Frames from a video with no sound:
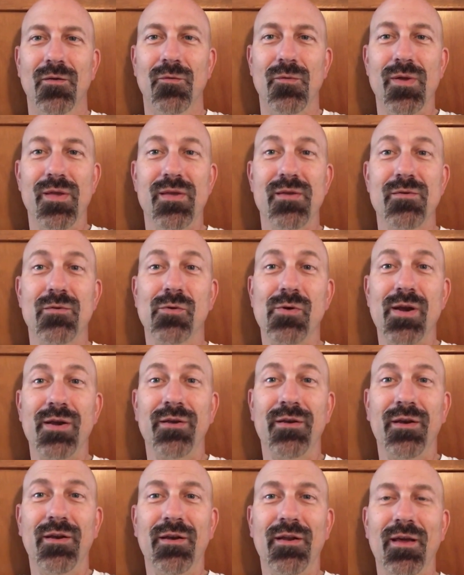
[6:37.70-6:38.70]
we
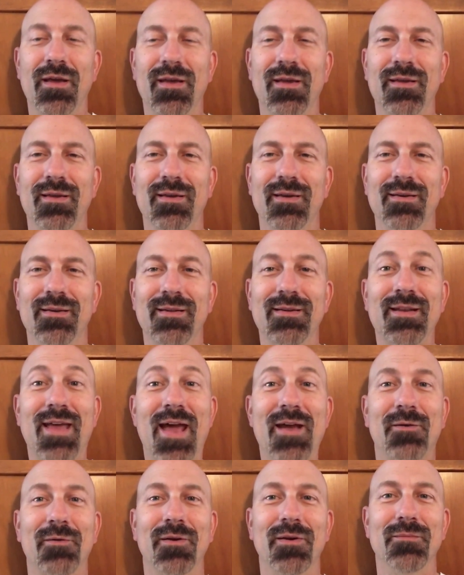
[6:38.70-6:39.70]
created an, a, uh, an
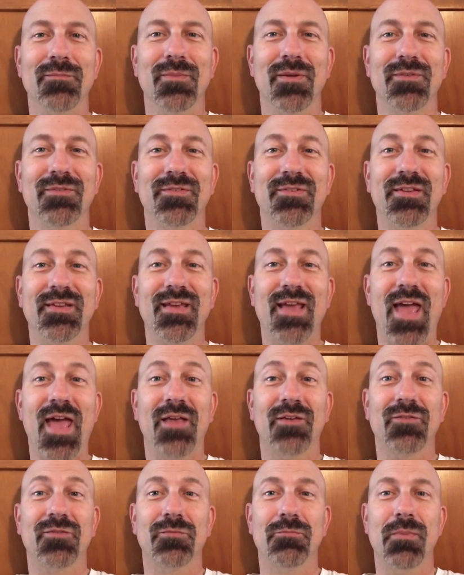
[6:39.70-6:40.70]
acronym,
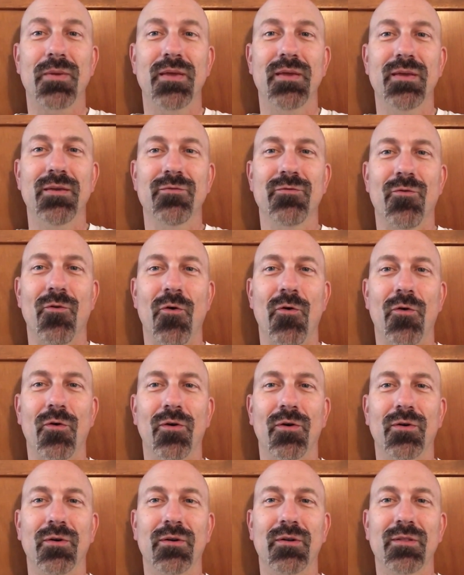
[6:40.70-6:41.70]
CSP,
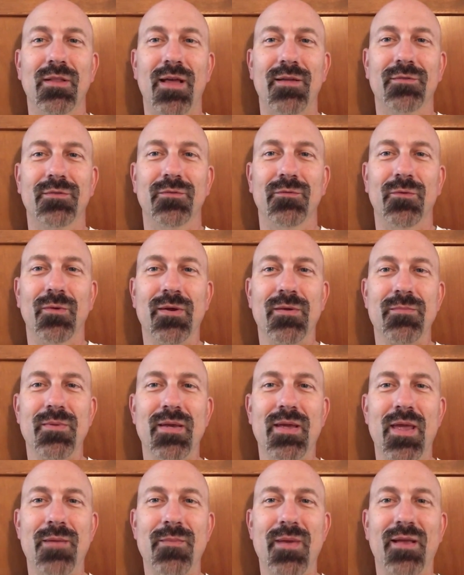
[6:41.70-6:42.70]
for class. We
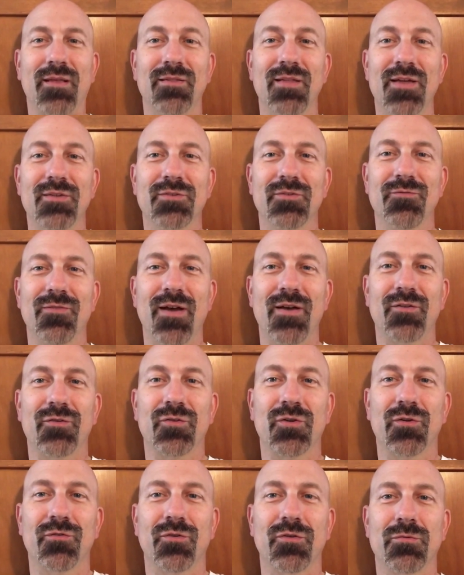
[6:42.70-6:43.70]
became a classified
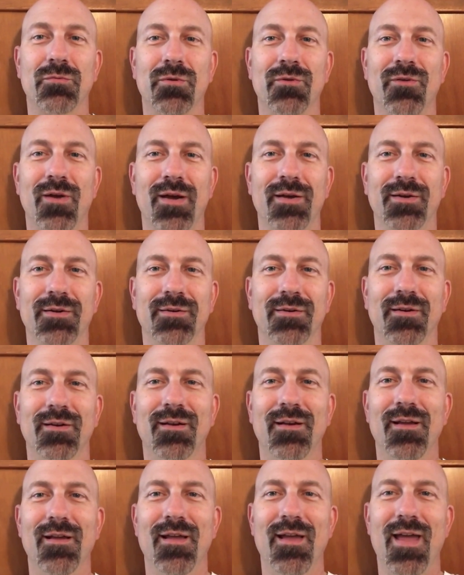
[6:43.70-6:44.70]
service provider,
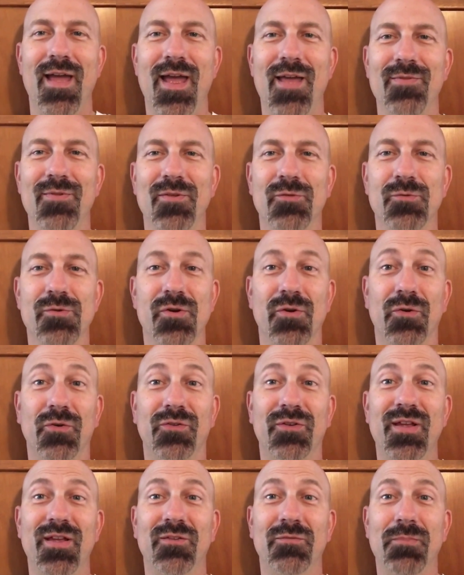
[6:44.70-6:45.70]
and these are your
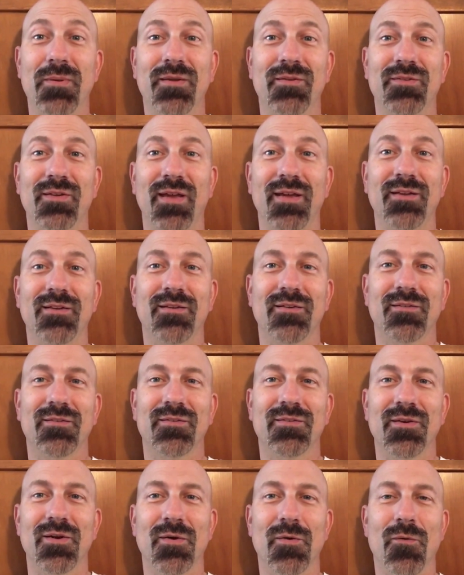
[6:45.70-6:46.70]
CSP site.
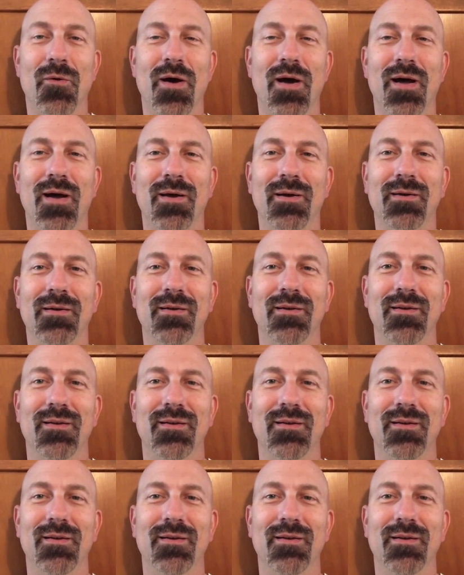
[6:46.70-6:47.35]
So uh,